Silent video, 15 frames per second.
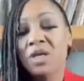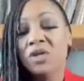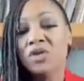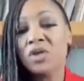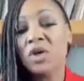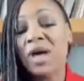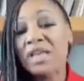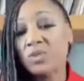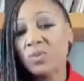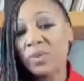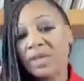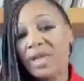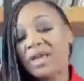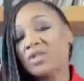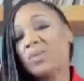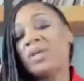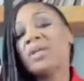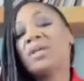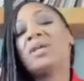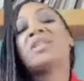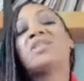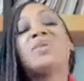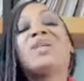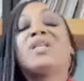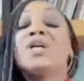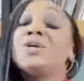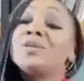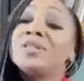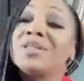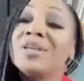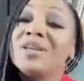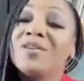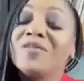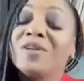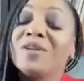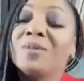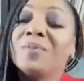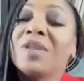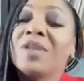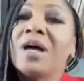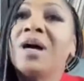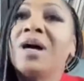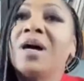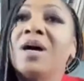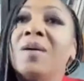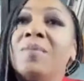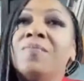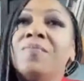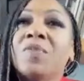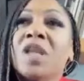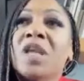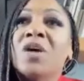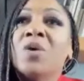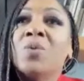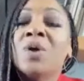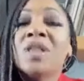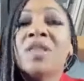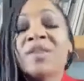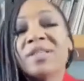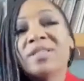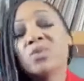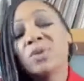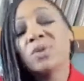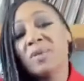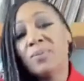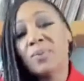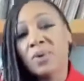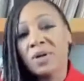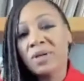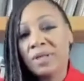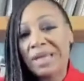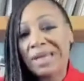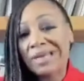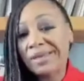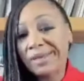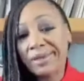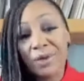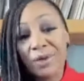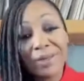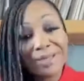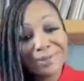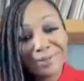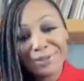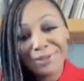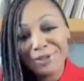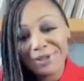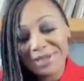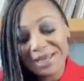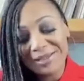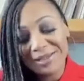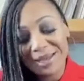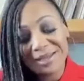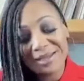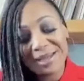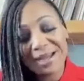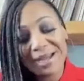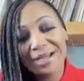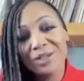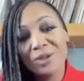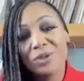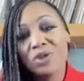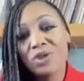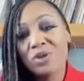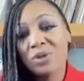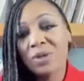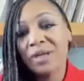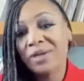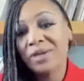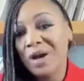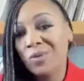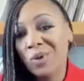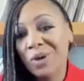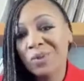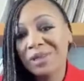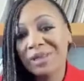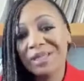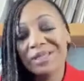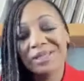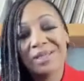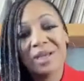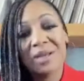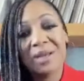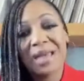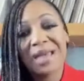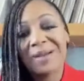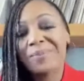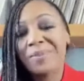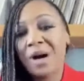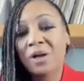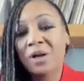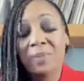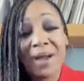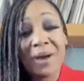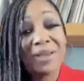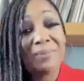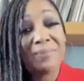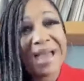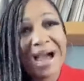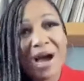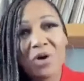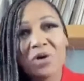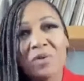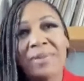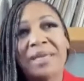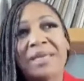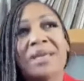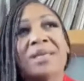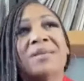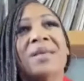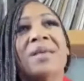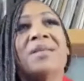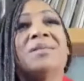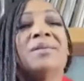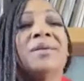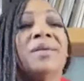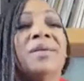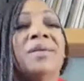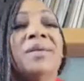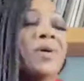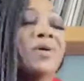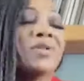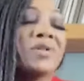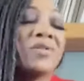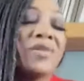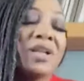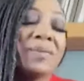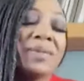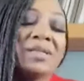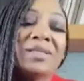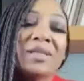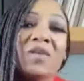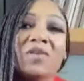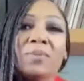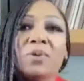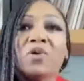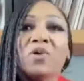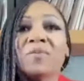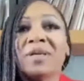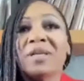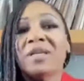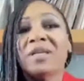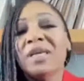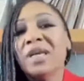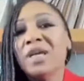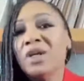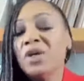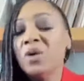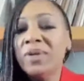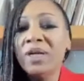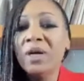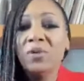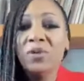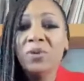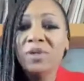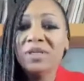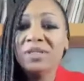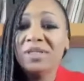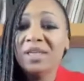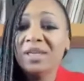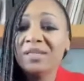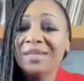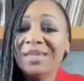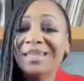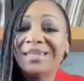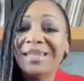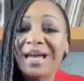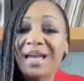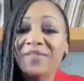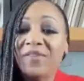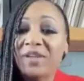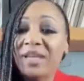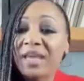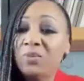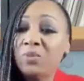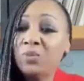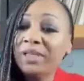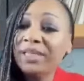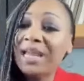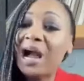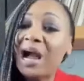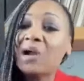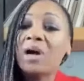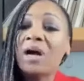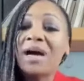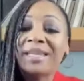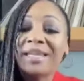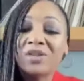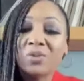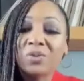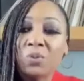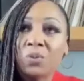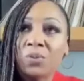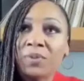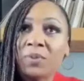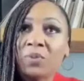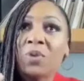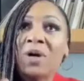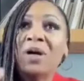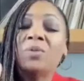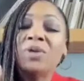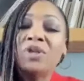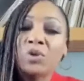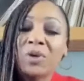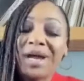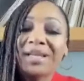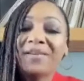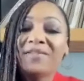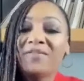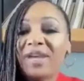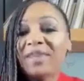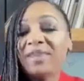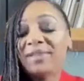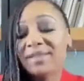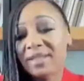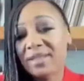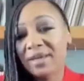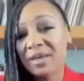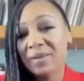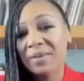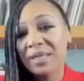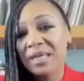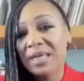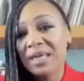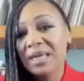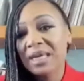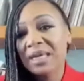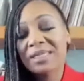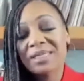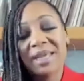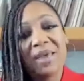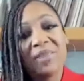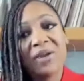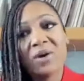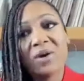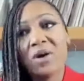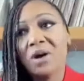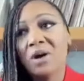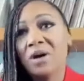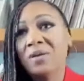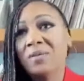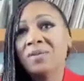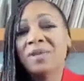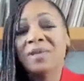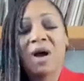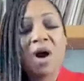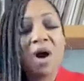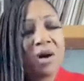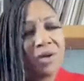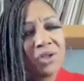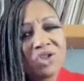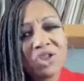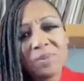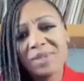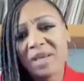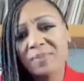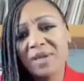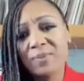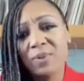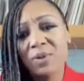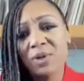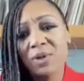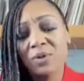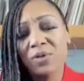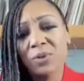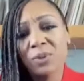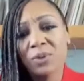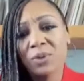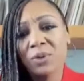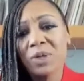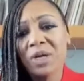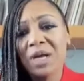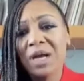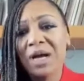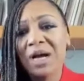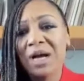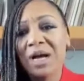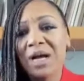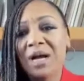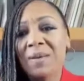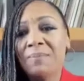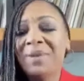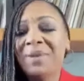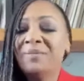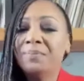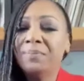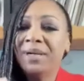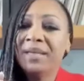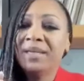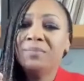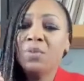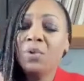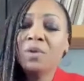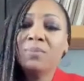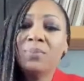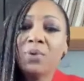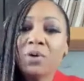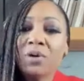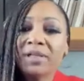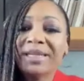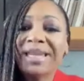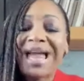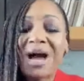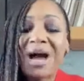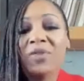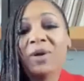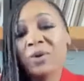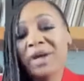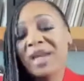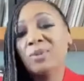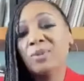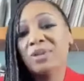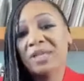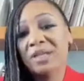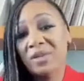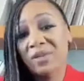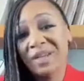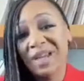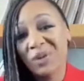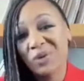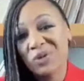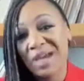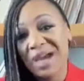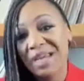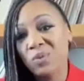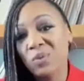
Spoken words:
So as we close this interview, one of the things really important, as like I told you, I work with Lisa. I'm all about empowerment and personal development and self-improvement. And, we go through these things in life and really our audience, what we try to convey to them is that there are hardships that people go through, but more importantly, how they were able to get on the other side.